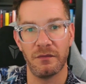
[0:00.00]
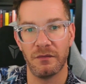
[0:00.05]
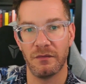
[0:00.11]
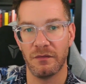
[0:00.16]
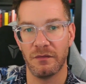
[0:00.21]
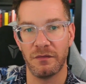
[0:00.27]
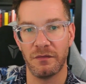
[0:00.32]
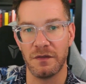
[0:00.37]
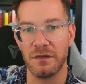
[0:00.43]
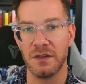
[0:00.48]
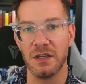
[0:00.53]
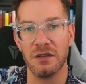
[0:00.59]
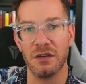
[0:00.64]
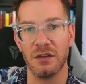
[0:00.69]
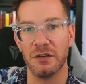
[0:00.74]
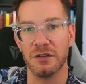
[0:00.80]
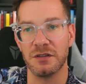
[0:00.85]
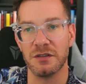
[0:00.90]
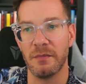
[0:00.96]

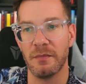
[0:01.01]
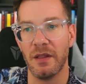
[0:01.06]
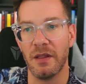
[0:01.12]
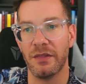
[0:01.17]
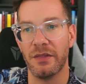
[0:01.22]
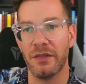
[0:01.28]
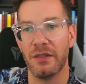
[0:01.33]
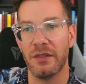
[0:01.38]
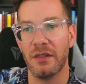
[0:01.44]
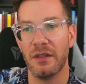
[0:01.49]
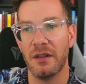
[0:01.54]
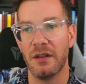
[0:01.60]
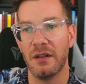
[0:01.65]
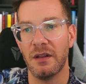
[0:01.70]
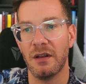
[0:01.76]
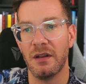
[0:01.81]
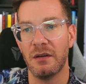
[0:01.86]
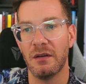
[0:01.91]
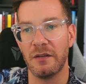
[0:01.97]
$15 a month,
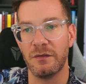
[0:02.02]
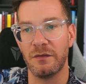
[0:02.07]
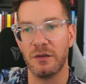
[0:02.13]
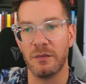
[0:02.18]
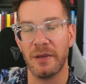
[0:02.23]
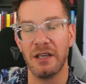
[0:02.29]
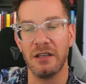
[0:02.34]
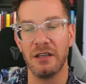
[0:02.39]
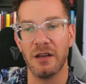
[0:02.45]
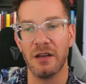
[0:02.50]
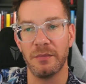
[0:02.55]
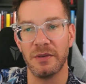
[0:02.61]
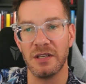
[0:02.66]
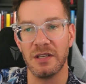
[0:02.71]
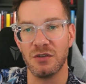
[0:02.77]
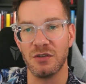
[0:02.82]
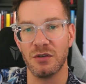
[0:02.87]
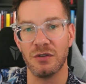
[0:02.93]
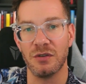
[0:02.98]
right? For the betting companies,
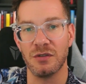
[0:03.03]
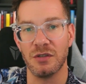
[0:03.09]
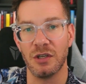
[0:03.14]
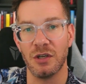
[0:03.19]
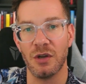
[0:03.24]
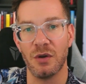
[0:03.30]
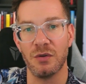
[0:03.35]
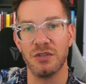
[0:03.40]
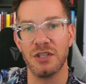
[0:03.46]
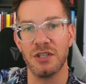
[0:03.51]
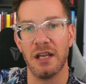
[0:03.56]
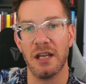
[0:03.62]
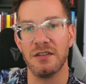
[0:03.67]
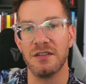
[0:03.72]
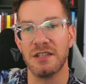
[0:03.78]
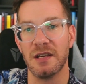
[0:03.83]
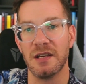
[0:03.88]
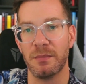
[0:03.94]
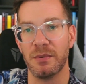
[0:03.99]
you're going to negotiate
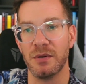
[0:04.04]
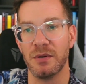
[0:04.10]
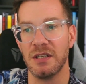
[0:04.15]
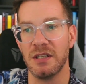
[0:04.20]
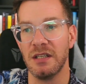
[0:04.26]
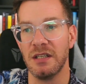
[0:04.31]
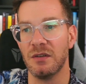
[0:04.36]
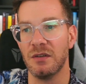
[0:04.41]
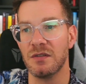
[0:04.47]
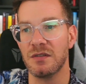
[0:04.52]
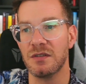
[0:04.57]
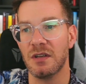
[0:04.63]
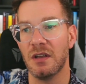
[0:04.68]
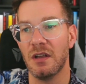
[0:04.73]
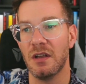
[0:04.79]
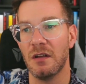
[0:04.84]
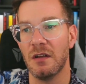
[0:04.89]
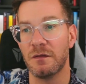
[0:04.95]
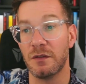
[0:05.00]
separate deals.
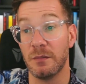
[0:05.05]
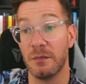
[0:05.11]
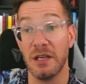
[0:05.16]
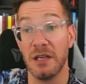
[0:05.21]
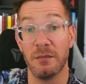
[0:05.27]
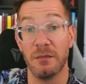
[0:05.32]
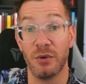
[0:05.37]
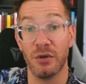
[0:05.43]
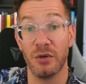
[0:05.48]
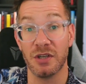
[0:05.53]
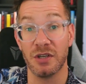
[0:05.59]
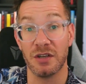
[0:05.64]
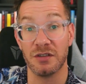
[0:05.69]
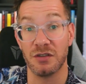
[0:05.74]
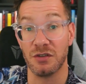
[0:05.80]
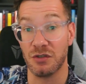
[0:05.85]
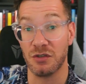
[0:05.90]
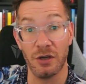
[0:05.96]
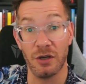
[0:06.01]
For the media and
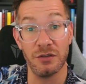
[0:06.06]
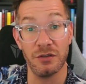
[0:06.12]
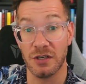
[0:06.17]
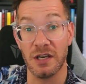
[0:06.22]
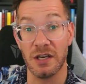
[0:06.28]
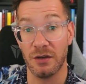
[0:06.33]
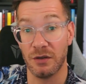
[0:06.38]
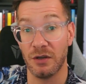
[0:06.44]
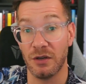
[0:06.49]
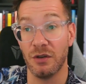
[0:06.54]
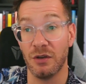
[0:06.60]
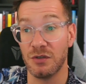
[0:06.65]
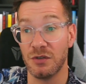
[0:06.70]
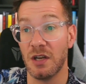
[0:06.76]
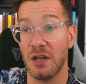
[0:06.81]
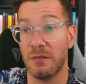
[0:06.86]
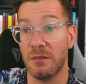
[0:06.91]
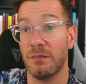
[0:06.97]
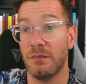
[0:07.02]
broadcasters, you're going to
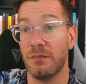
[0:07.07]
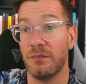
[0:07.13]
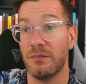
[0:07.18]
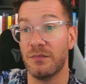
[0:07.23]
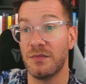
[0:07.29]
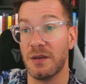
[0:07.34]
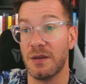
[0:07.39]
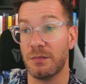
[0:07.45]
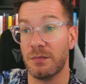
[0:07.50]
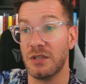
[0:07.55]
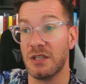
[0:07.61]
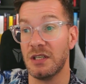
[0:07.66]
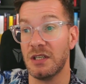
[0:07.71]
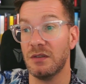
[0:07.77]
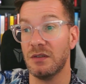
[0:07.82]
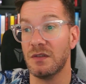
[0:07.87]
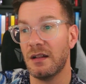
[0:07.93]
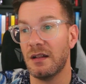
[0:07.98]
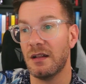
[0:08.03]
negotiate separate
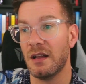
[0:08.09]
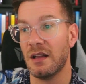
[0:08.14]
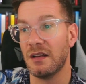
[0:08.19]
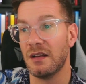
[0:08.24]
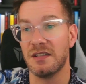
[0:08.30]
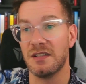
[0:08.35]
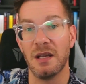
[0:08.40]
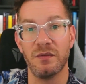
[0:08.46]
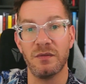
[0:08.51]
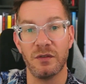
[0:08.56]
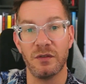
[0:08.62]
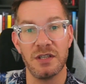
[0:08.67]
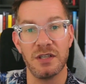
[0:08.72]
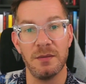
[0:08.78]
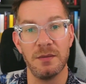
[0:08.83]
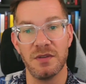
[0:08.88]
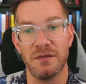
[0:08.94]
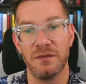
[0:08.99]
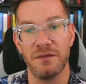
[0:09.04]
deals. And the same for
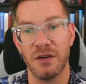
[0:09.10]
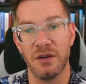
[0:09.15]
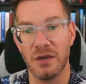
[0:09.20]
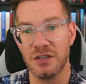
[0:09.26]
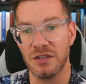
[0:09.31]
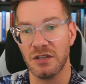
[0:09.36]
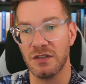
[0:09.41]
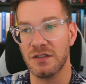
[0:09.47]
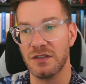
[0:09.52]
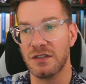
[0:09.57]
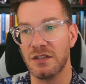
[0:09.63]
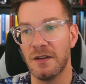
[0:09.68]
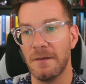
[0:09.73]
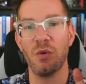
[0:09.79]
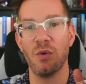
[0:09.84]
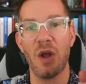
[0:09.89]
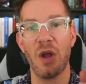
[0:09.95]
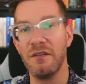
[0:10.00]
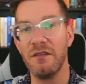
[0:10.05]
teams and federations.
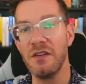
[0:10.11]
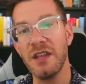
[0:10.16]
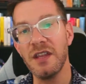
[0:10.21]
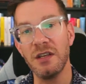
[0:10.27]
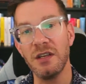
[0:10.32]
Everything you've